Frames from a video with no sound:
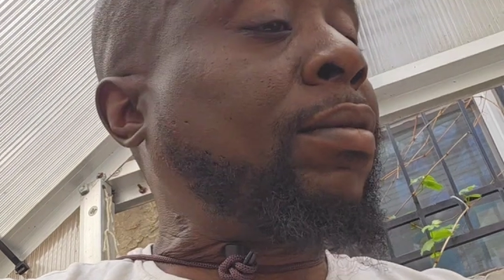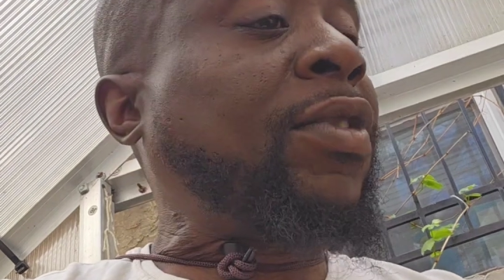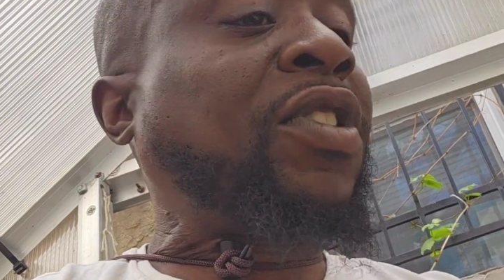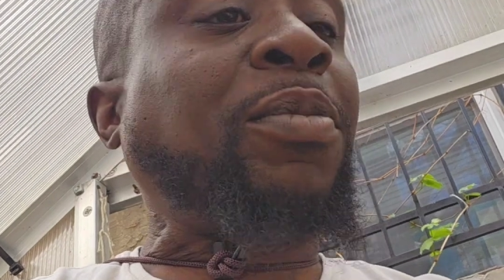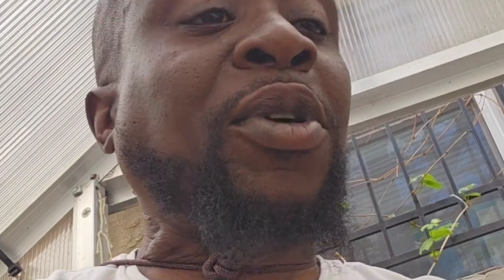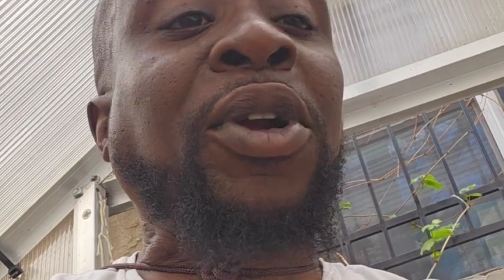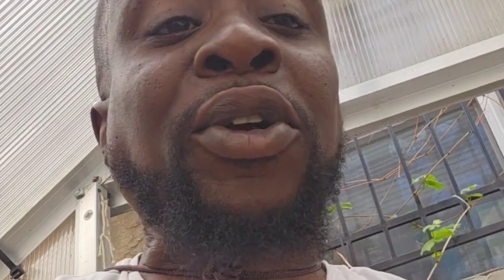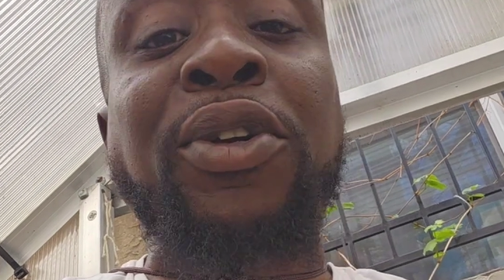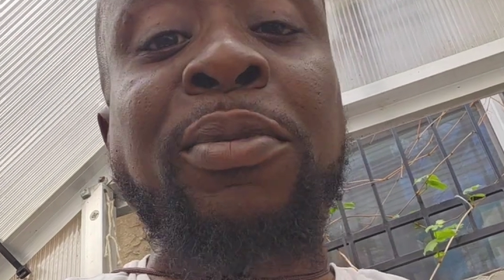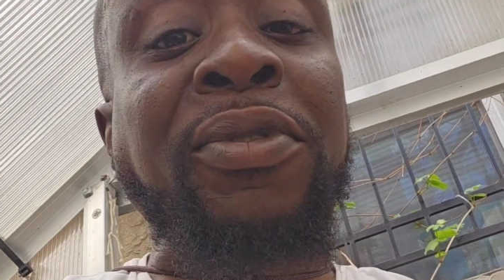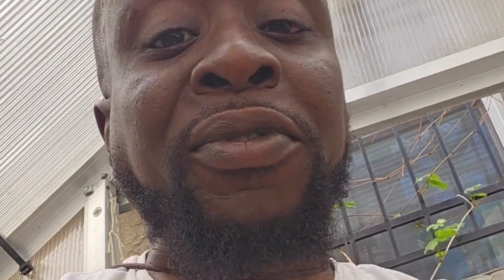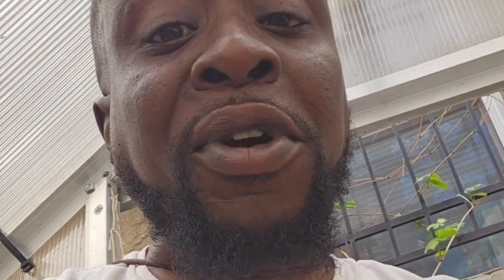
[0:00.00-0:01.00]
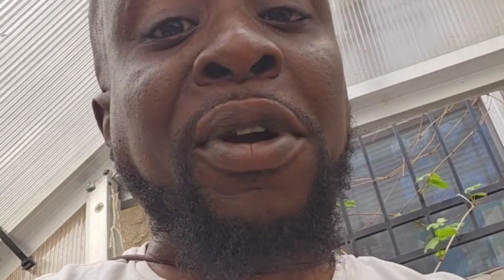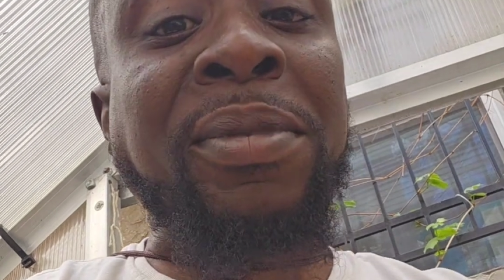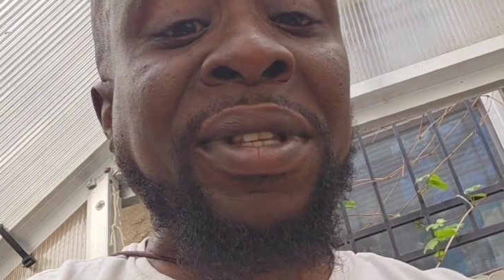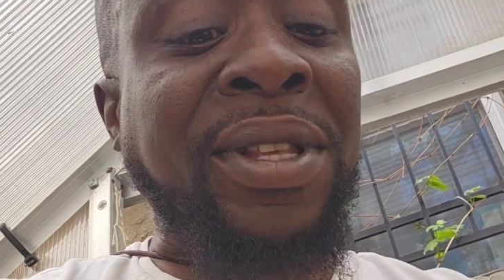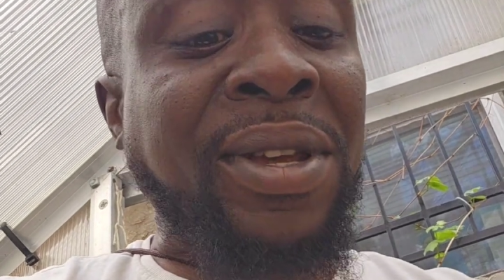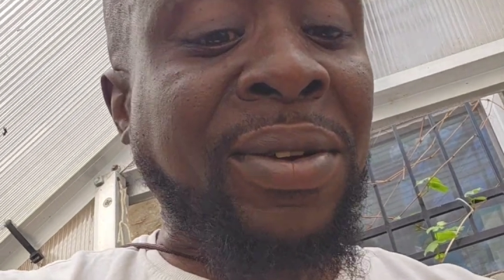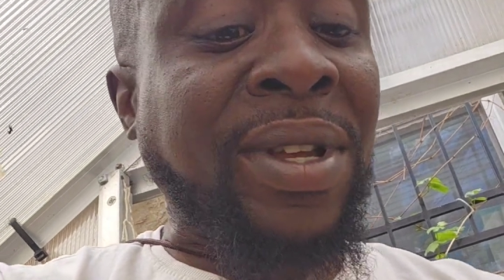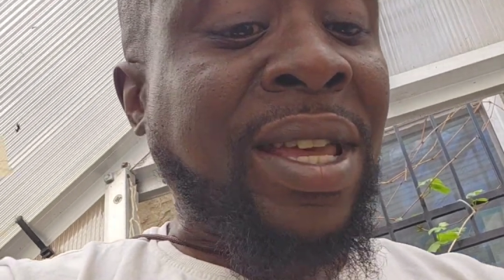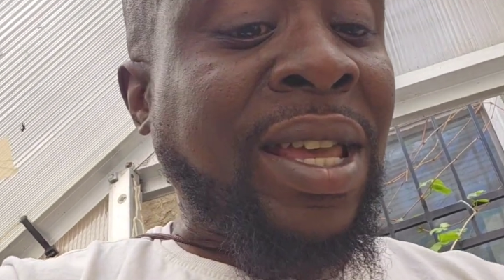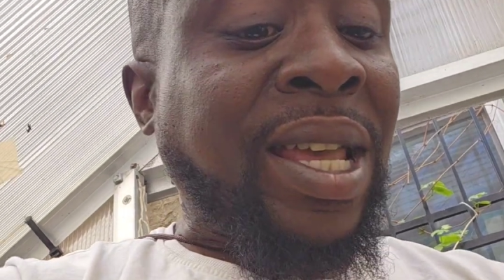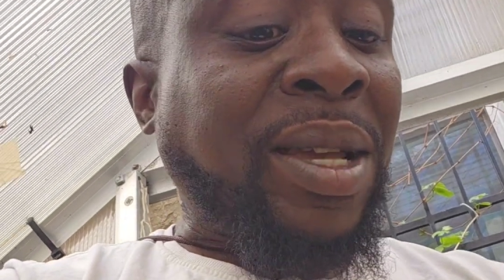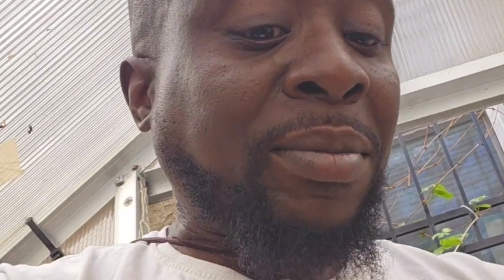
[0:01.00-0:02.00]
It's a part of urban farming though.
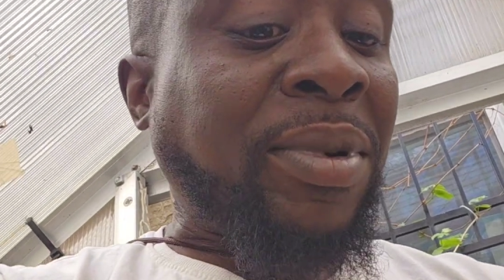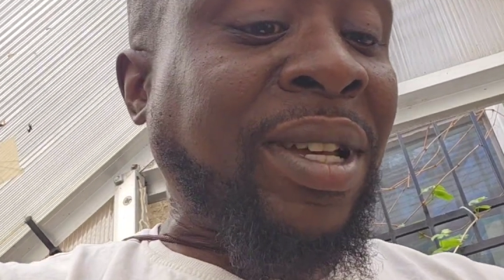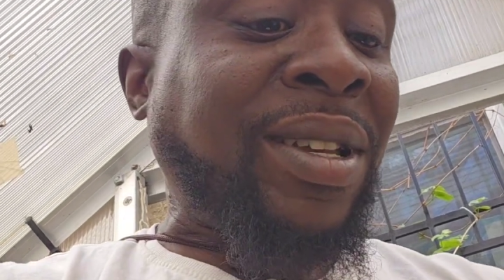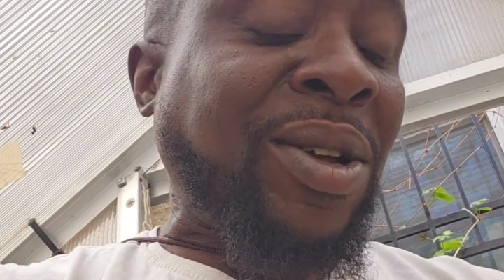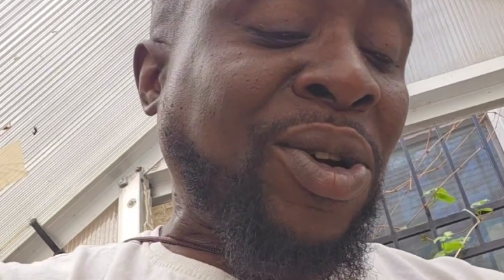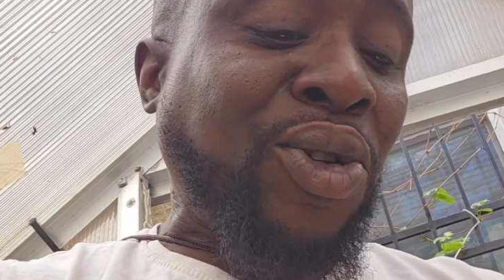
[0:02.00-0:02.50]
But